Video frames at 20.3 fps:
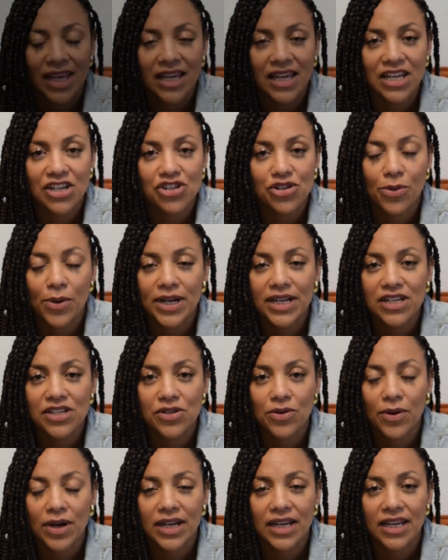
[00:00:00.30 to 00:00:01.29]
In
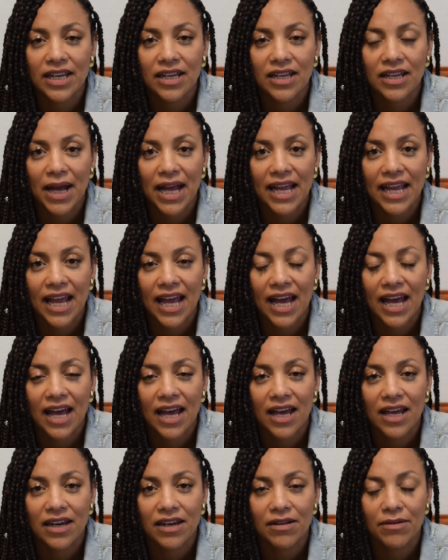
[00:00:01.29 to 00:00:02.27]
2020, I
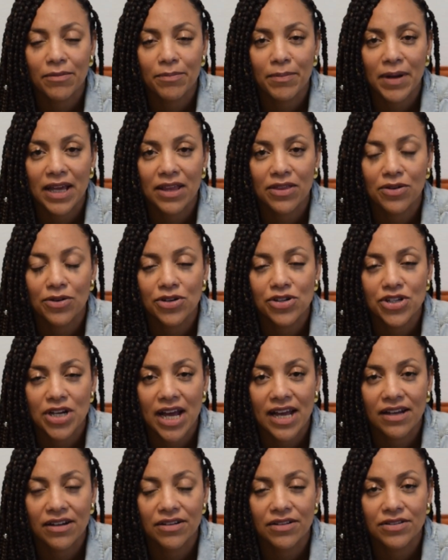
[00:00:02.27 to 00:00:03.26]
had my third
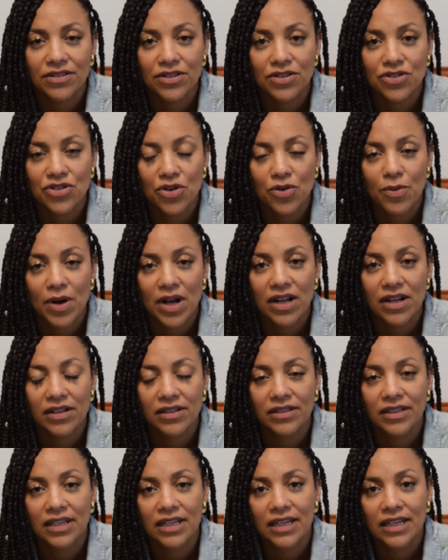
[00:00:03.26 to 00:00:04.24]
child, Joel,
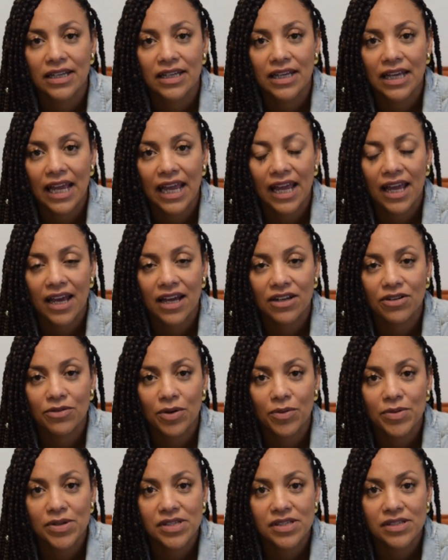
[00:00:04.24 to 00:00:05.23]
and what
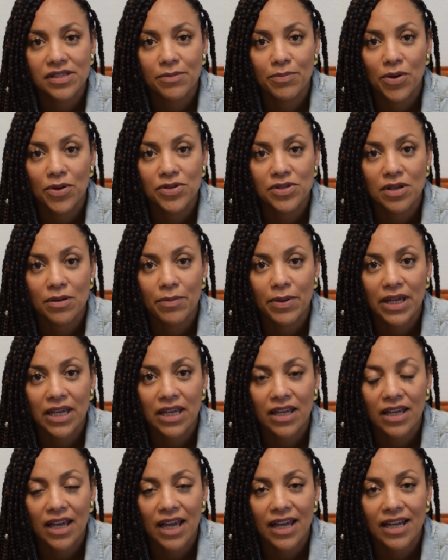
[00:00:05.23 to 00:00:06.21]
was supposed to
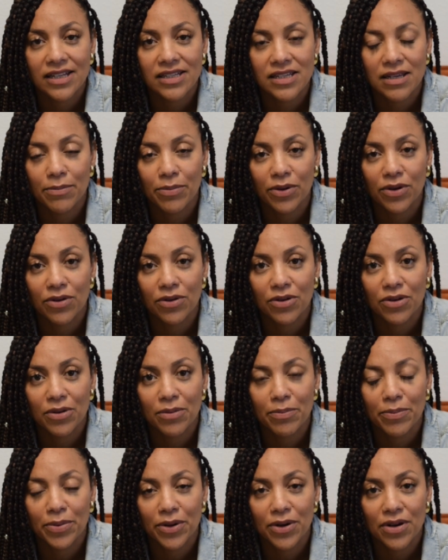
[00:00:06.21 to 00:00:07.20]
be a typical
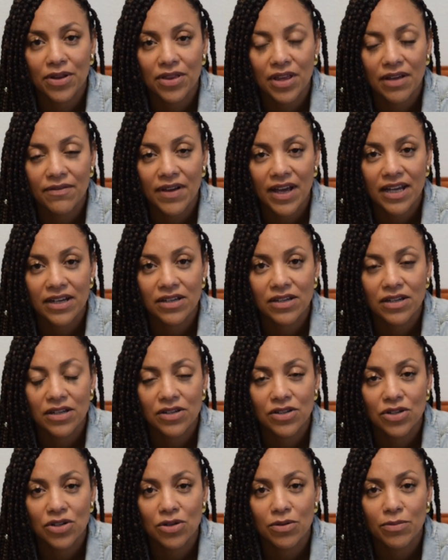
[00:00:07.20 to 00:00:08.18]
birth. I've had
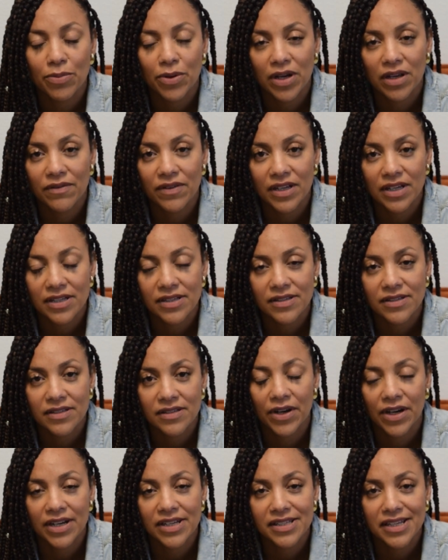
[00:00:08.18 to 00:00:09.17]
two previous
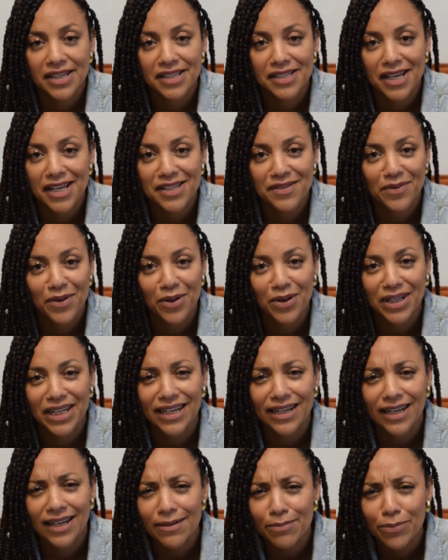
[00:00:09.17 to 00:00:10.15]
very successful
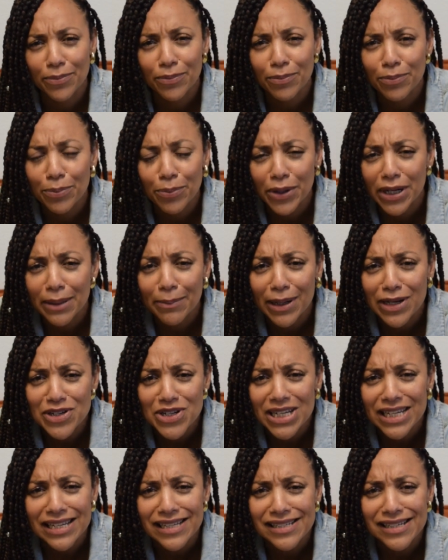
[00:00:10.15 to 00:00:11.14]
and pretty much
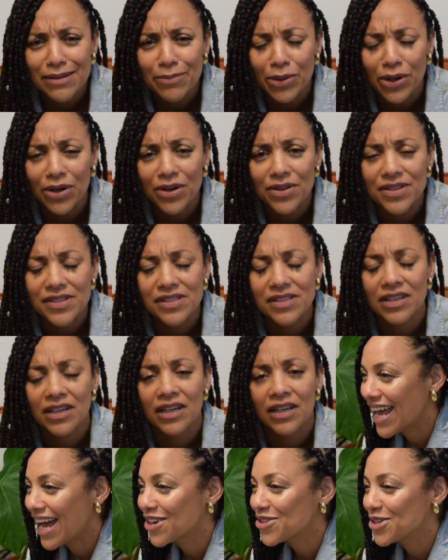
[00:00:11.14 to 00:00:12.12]
easy births.
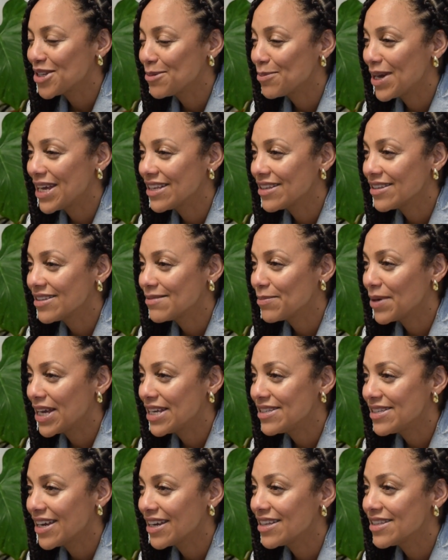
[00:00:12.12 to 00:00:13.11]
Actually,
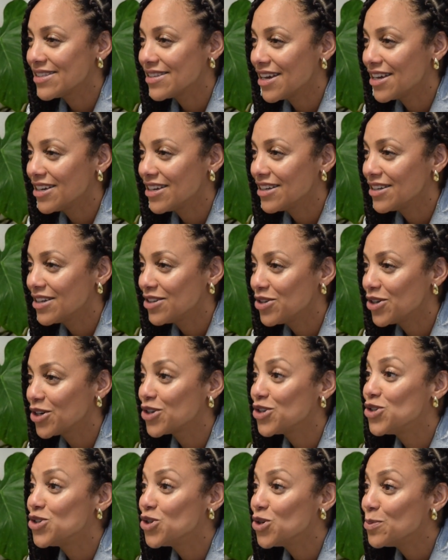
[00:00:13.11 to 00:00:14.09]
my second son
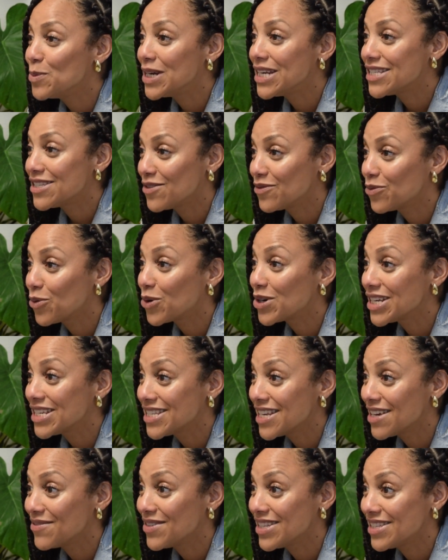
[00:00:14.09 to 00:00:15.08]
took 2 minutes and
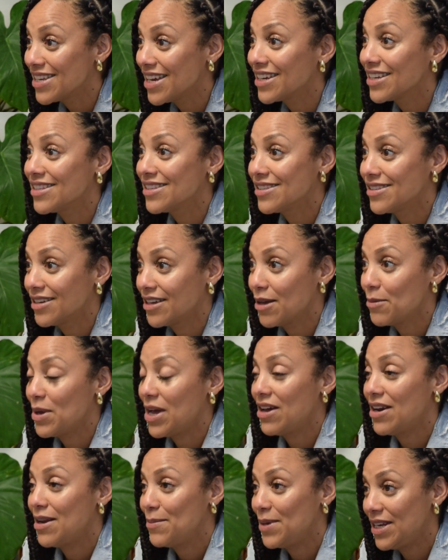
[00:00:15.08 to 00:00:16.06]
47 seconds to come
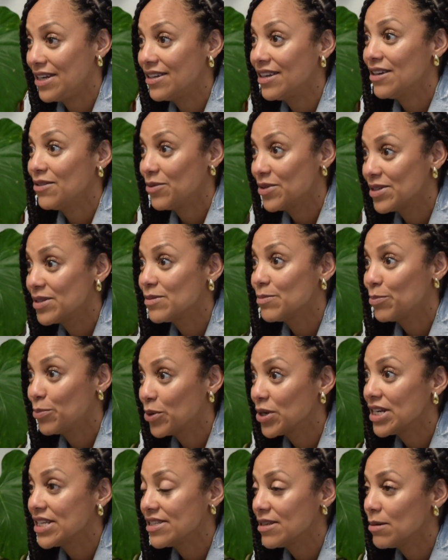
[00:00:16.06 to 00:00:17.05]
out. I mean, it was
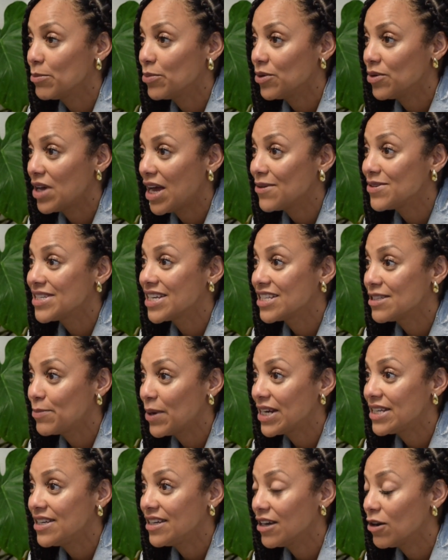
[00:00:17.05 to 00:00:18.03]
pretty simple. I was
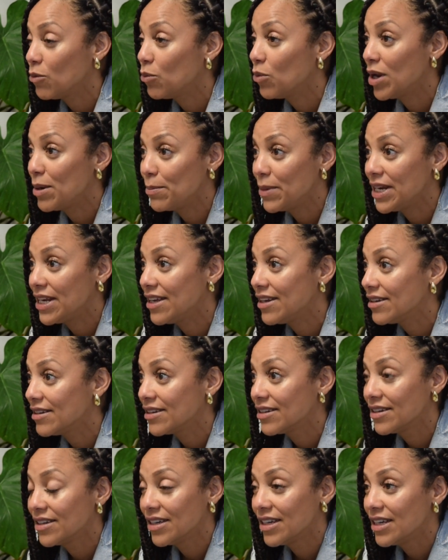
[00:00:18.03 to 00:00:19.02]
expecting a 1 minute
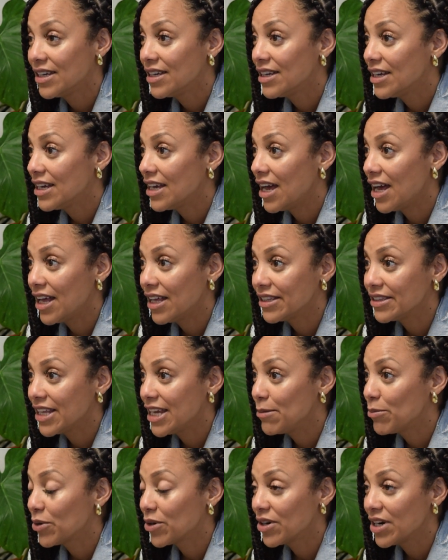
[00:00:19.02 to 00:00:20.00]

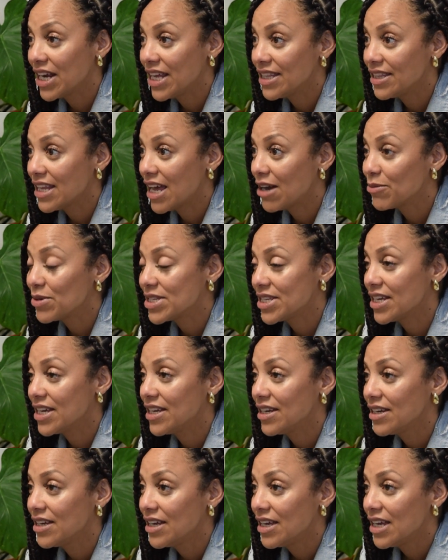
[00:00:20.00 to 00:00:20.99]
labor, and that was
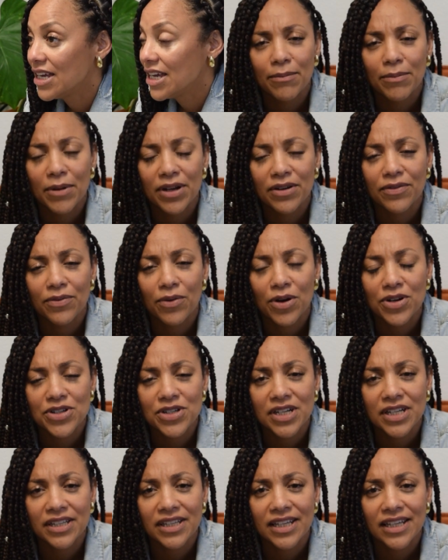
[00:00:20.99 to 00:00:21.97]
it.
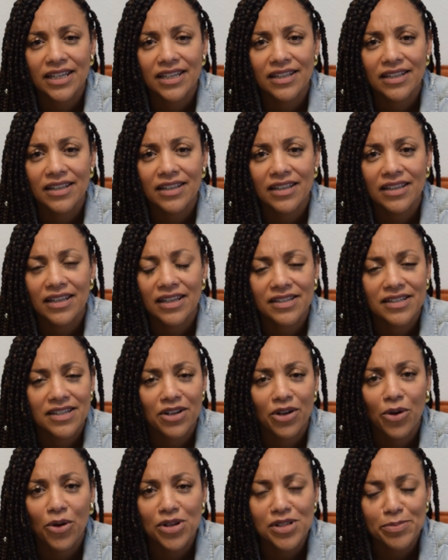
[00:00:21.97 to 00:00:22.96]
Unfortunately, it didn't
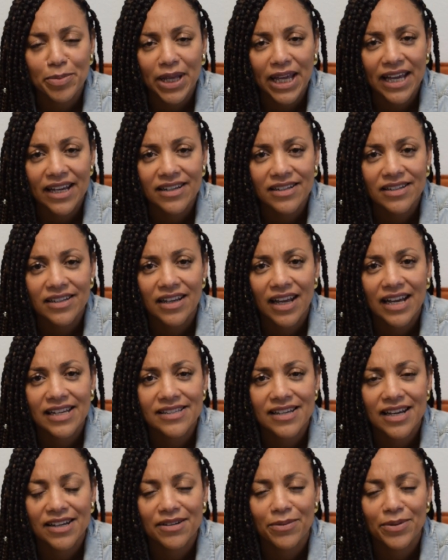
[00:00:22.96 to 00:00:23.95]
go as planned. As
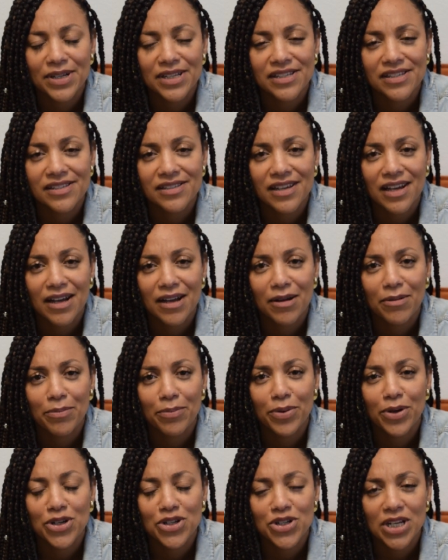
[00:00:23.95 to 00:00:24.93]
I was
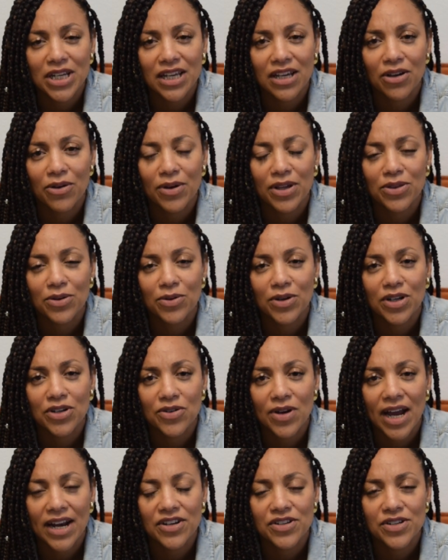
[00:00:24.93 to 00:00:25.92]
pushing and going through
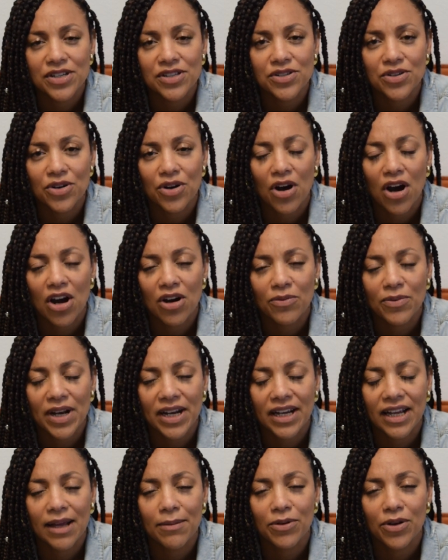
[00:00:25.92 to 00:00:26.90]
contractions, her heart rate
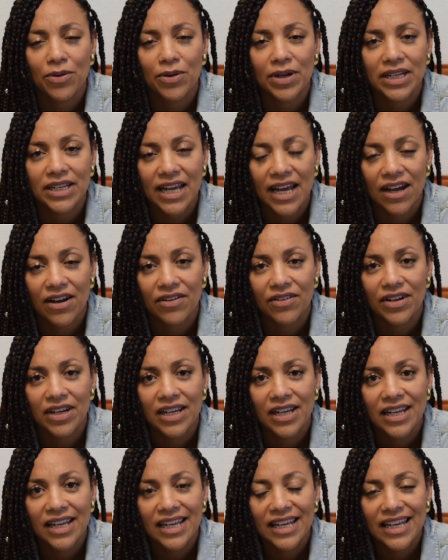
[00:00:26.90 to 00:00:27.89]
kept going down.
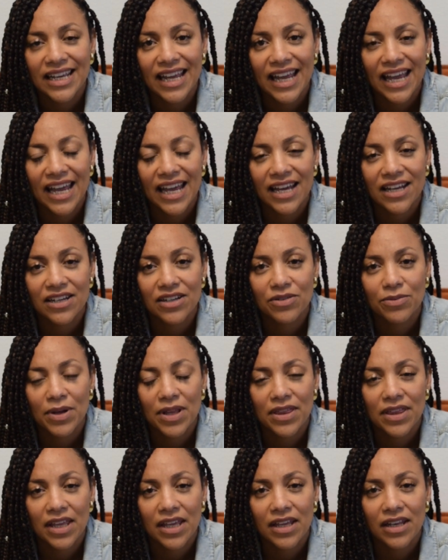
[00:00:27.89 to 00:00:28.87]
And
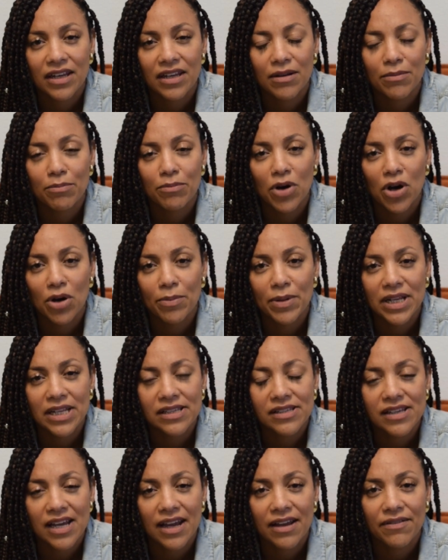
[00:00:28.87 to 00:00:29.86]
within
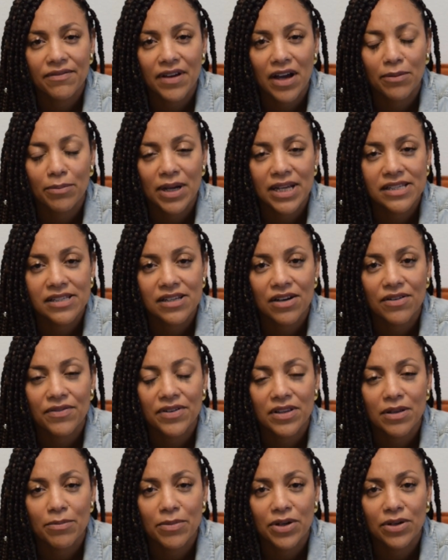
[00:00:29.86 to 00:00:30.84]
moments, I found myself in
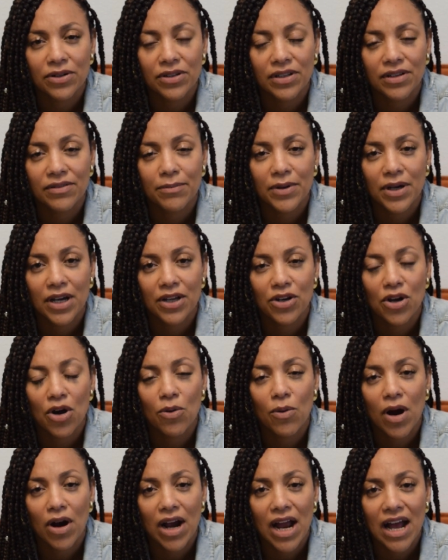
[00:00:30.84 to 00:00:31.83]
the middle of an
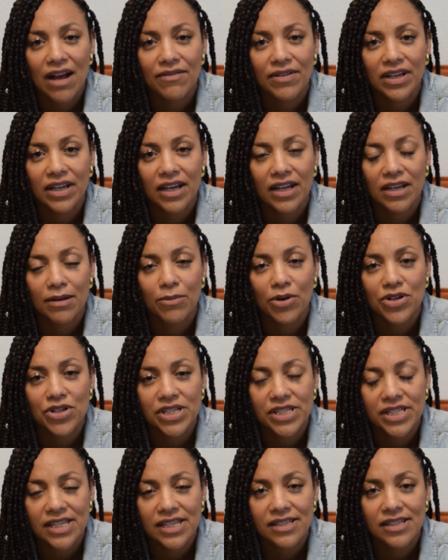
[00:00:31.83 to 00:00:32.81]
OR having an
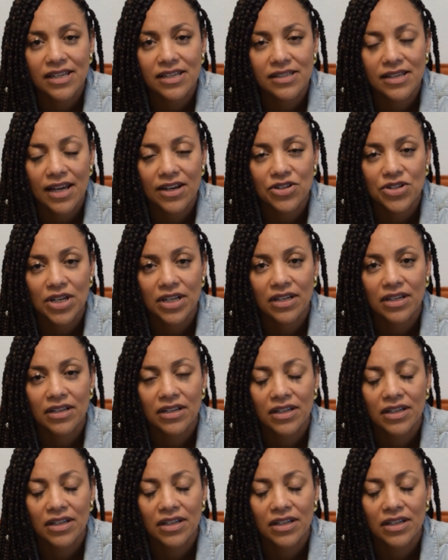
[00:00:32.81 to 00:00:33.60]
emergency C-section.